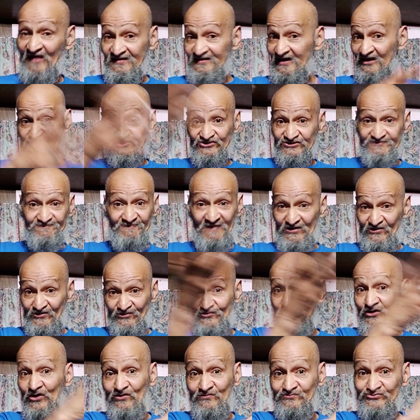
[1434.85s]
that those spirit
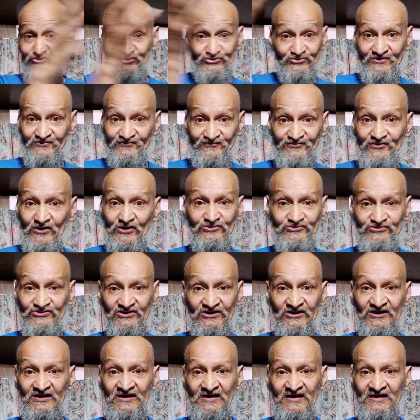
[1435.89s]
roam to and fro.
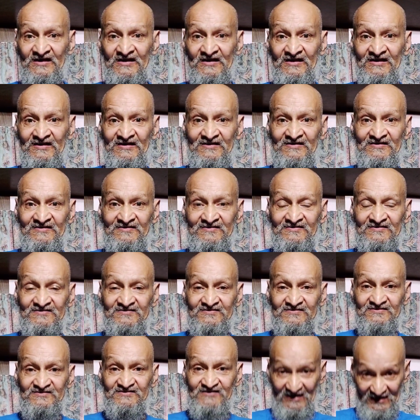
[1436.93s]

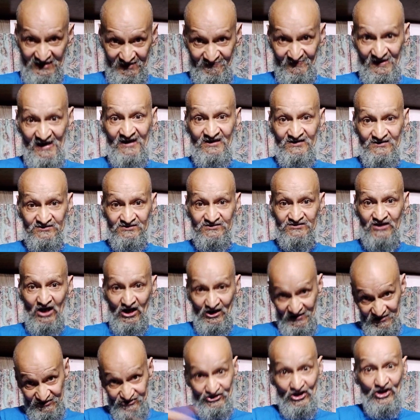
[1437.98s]
Amen.
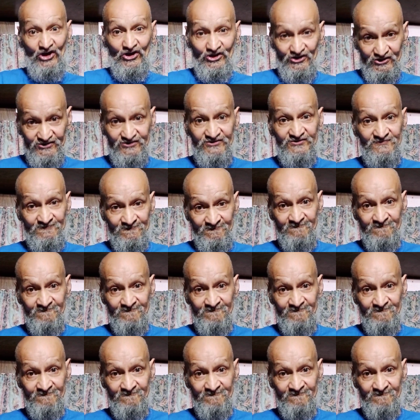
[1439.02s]
On this earth.